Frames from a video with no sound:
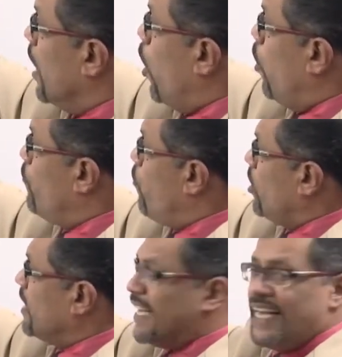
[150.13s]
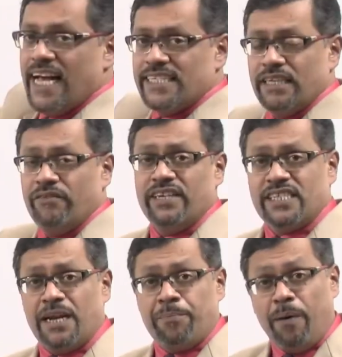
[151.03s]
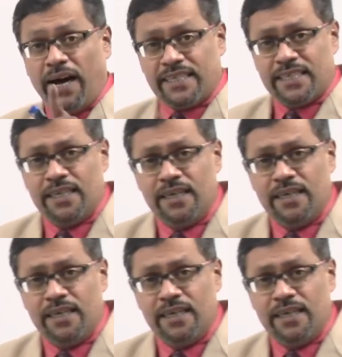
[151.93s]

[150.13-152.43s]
of what A has invested, but